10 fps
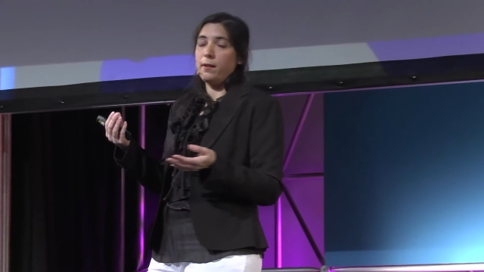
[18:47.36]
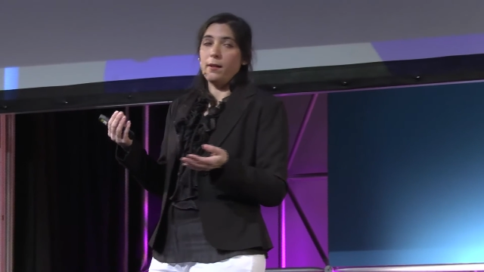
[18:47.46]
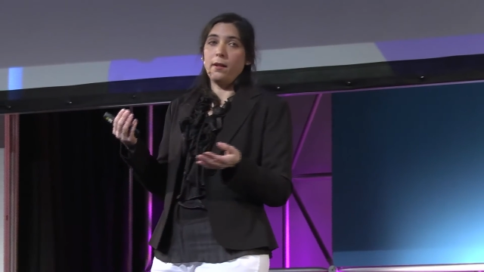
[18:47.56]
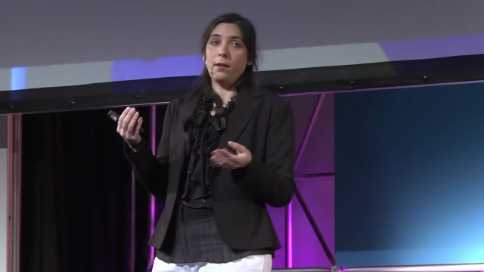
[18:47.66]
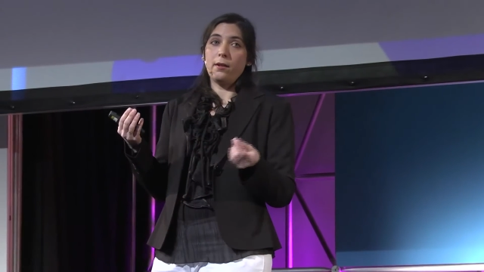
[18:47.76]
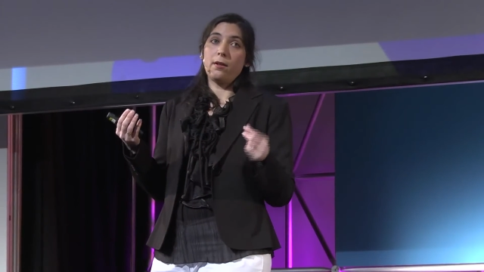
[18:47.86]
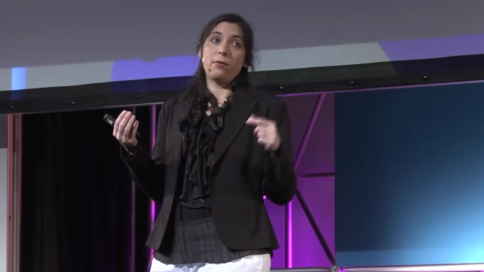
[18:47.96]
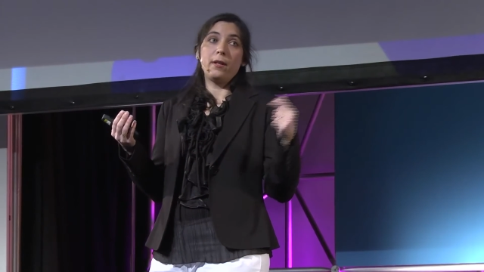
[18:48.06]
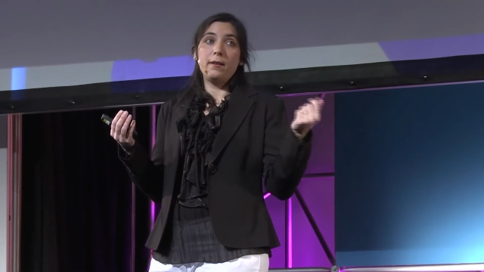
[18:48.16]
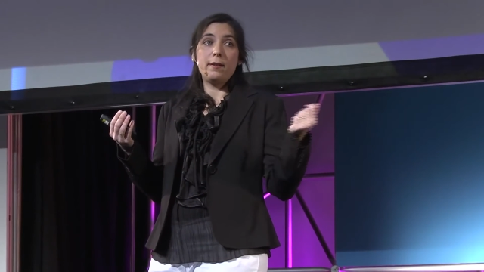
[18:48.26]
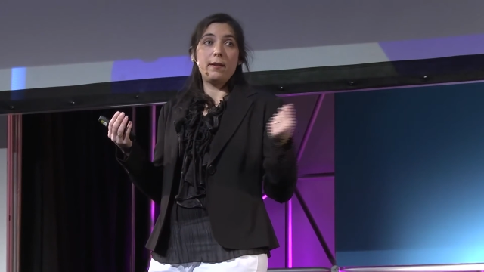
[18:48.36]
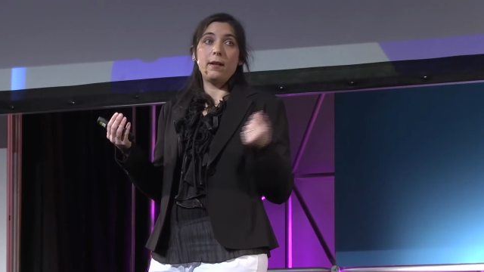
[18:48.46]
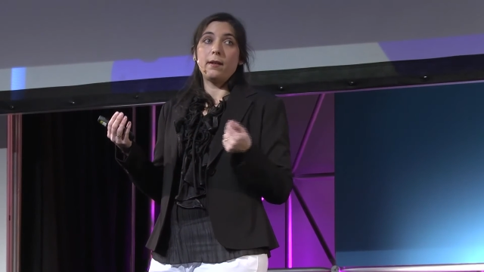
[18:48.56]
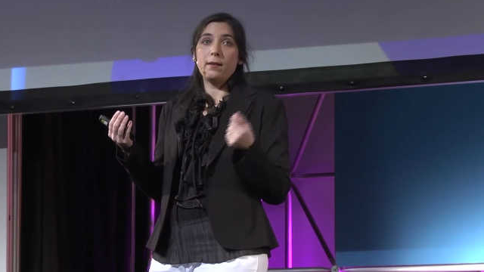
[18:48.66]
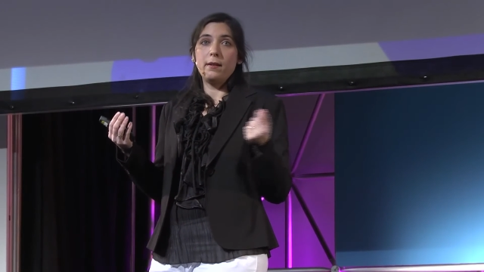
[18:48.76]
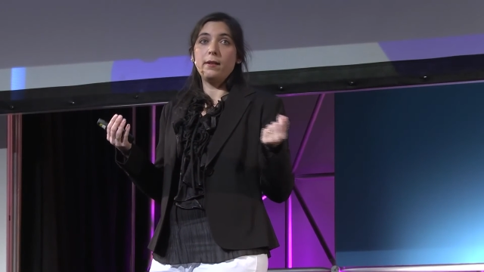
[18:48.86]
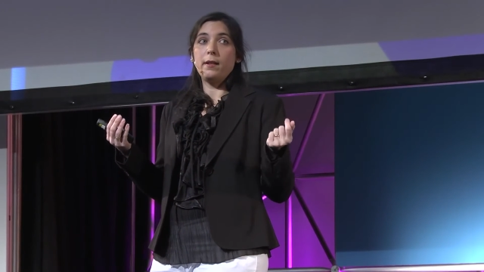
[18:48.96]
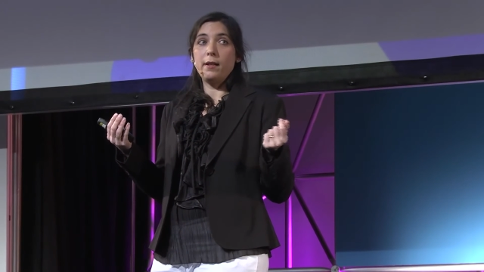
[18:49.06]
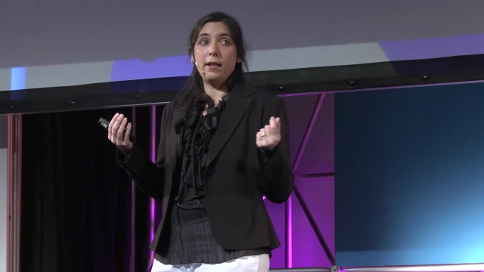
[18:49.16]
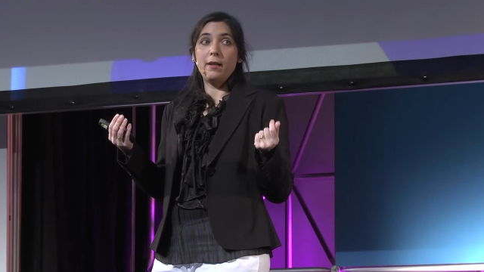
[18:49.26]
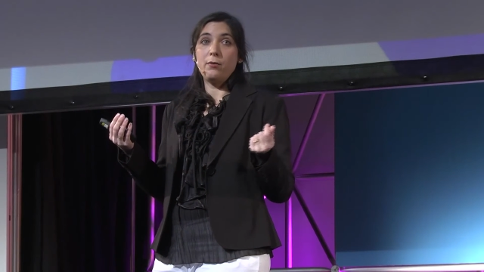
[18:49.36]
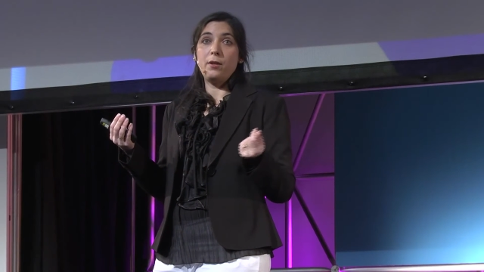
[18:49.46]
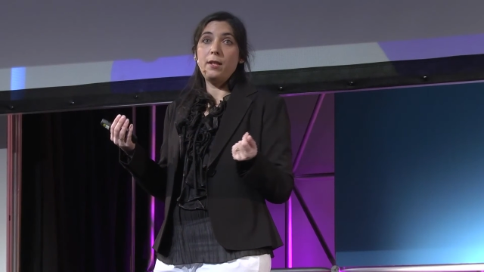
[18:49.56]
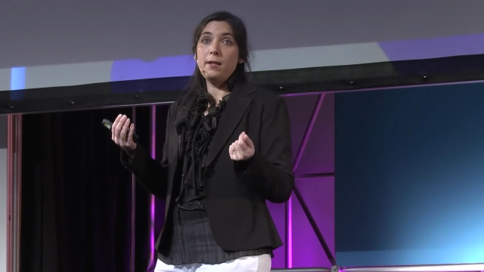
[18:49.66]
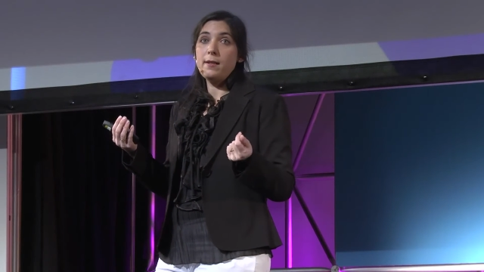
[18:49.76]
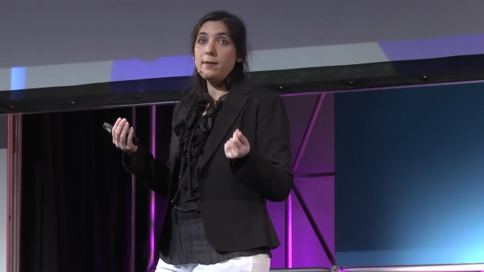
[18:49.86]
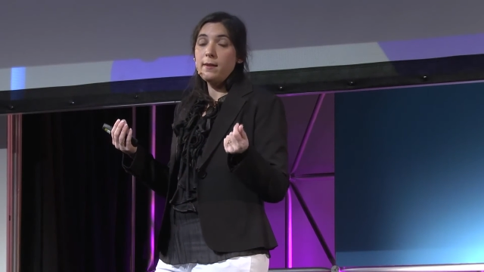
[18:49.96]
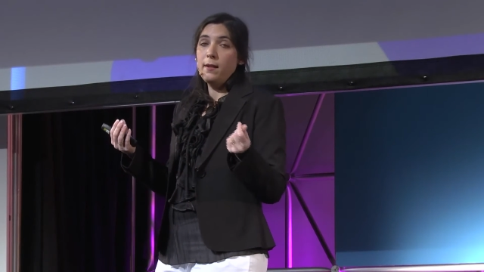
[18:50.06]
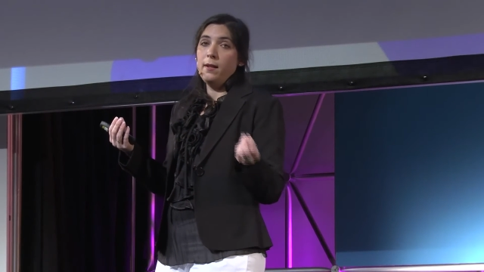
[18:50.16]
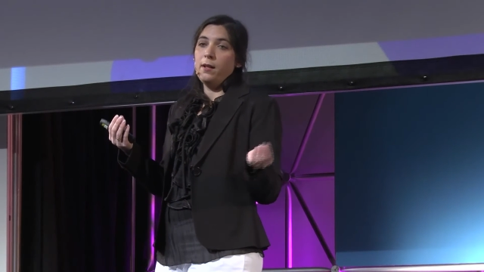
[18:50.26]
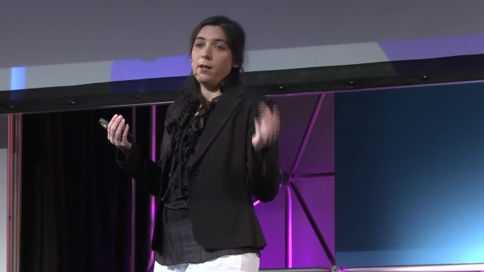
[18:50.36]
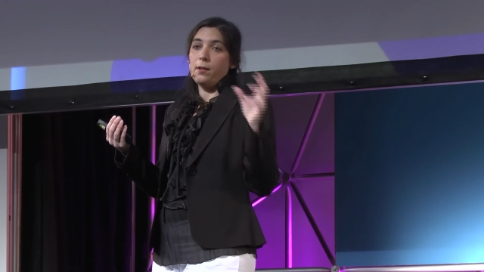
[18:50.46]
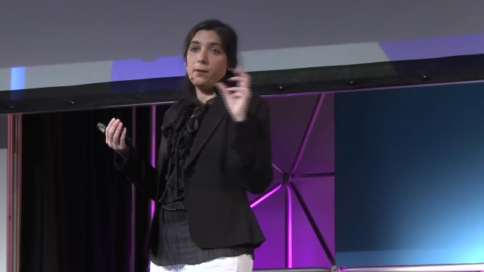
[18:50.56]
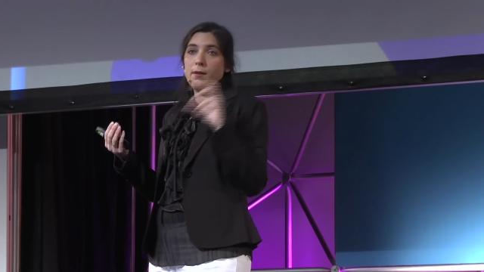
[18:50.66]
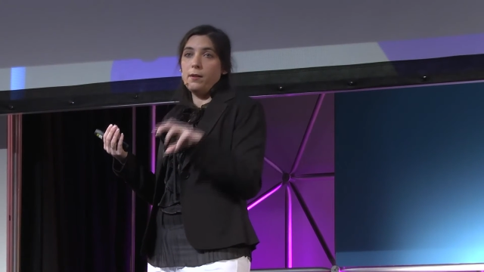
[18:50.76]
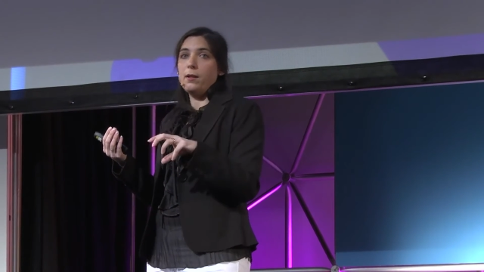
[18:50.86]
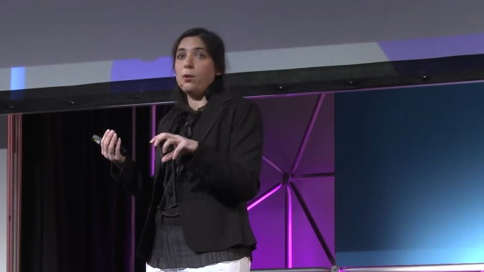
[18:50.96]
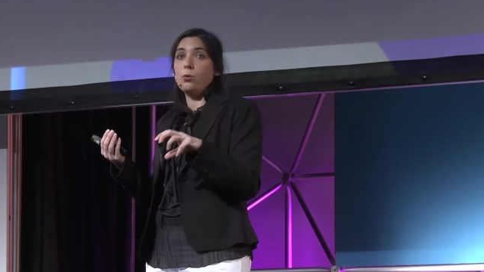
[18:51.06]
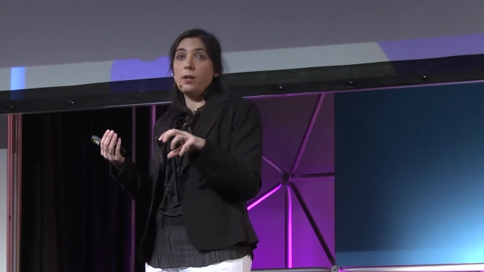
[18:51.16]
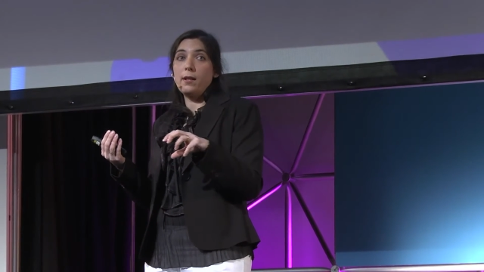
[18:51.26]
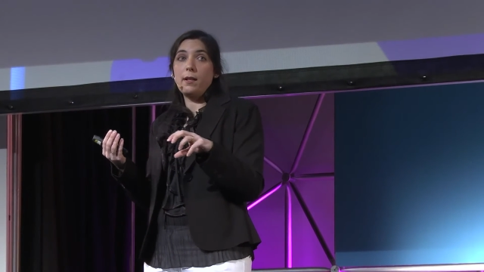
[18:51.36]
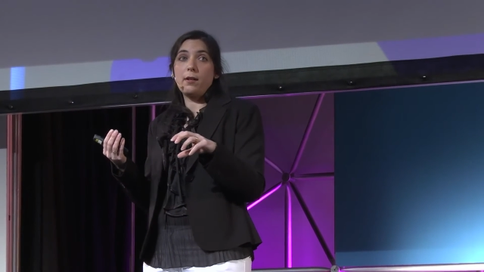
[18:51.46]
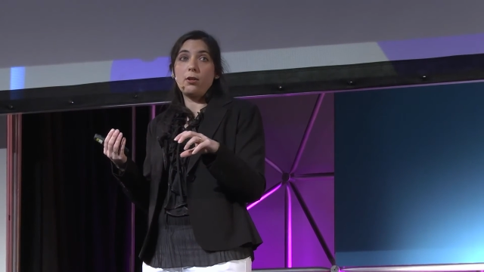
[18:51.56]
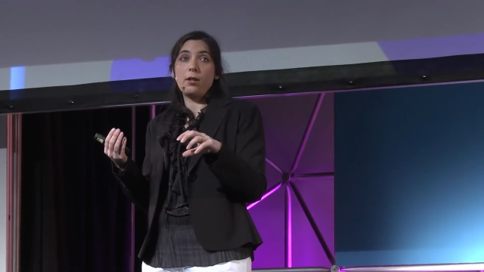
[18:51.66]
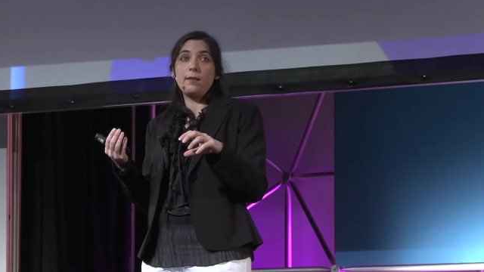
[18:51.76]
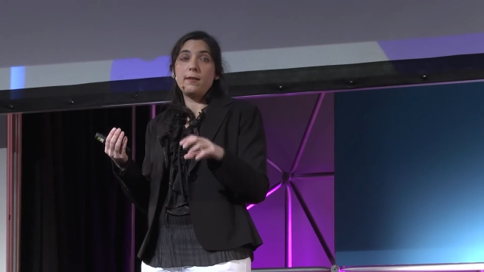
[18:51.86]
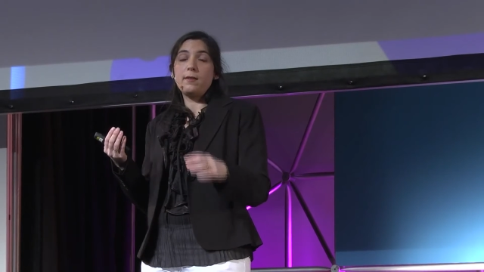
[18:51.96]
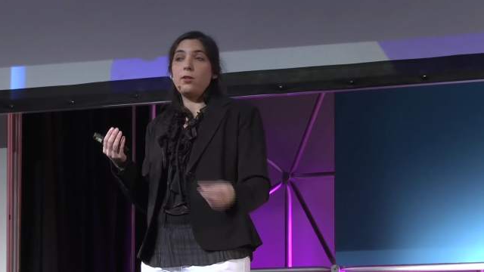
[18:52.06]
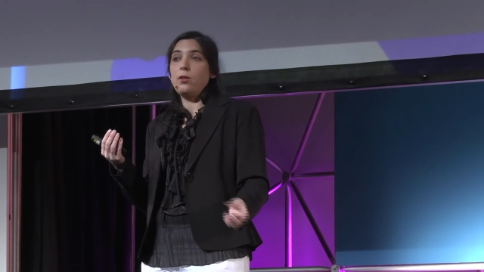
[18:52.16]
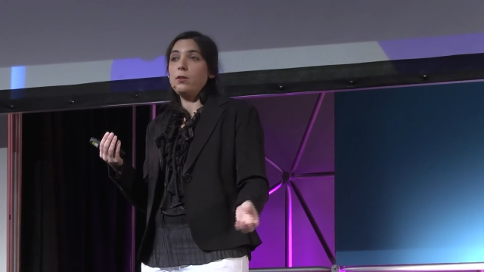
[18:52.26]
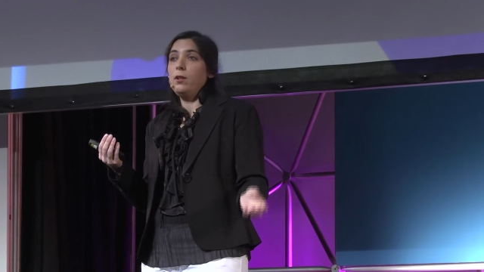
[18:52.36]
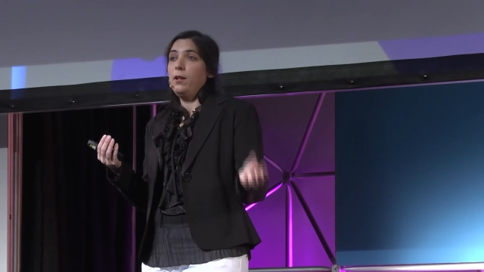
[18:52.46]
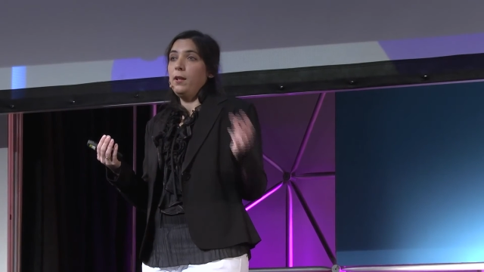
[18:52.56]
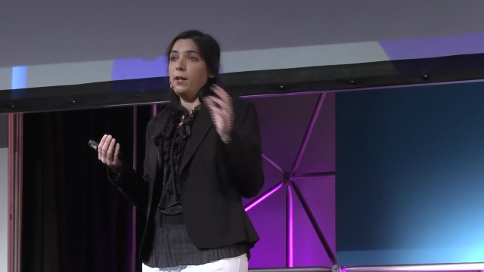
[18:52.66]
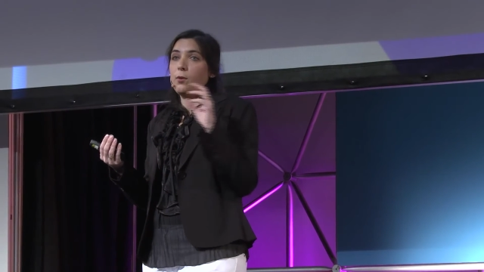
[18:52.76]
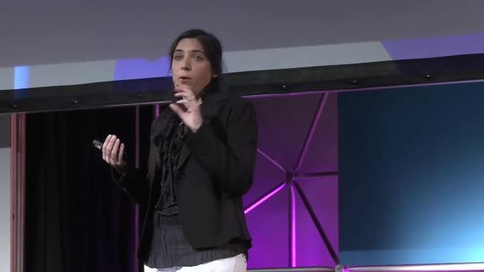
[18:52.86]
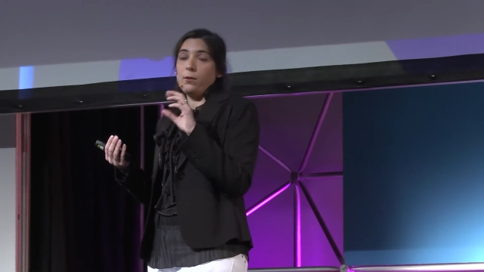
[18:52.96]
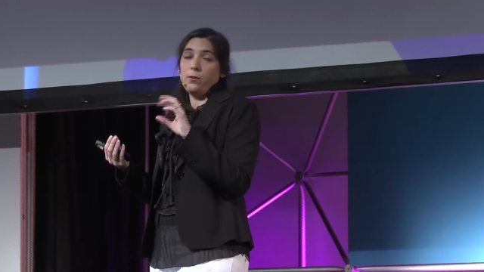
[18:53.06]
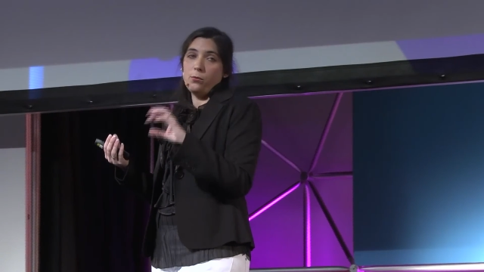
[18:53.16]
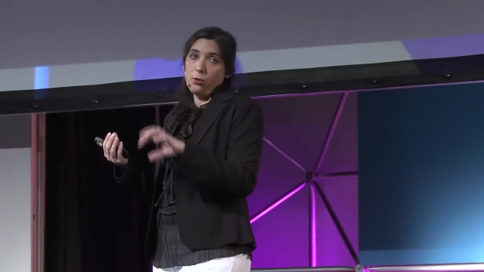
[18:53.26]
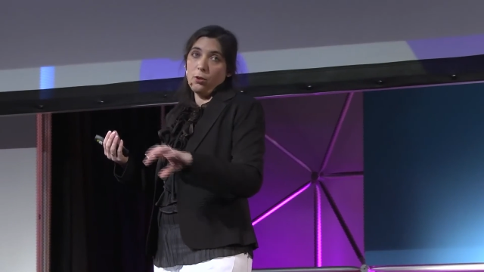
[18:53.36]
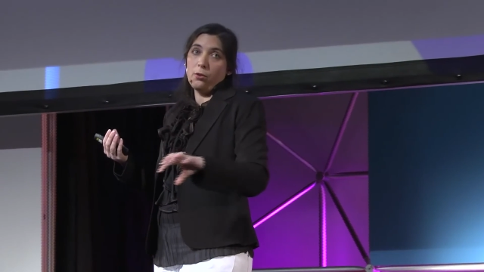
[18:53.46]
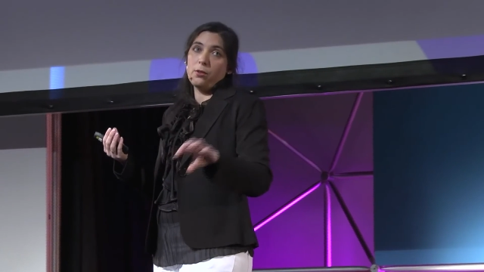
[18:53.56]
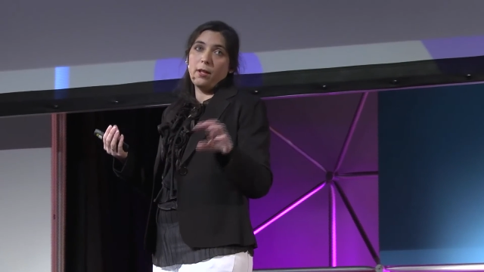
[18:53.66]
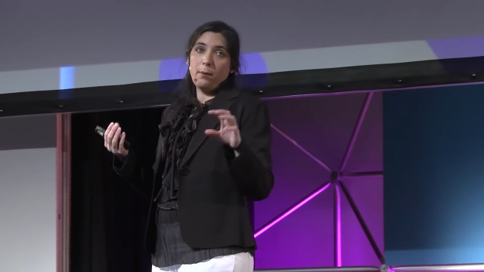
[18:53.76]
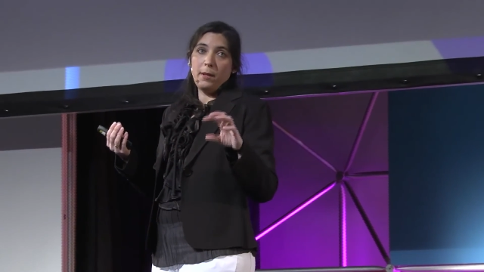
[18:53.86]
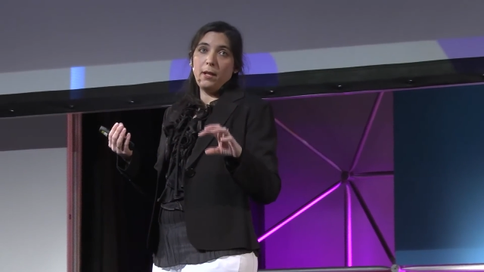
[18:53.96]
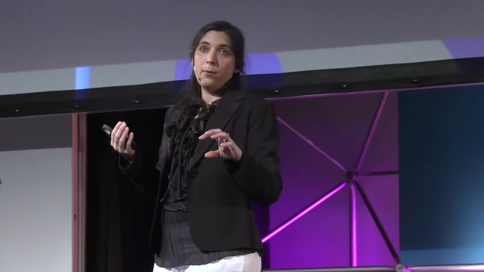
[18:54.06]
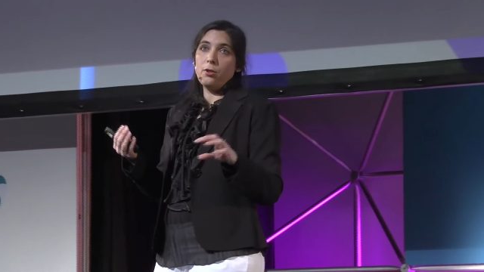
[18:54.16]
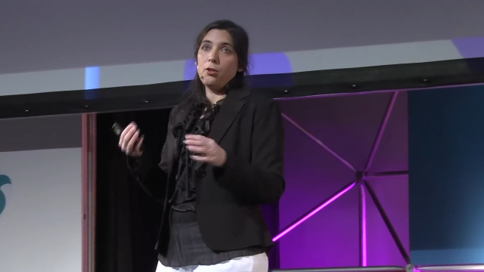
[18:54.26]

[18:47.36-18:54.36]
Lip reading: temporarily remove these defined temporary references,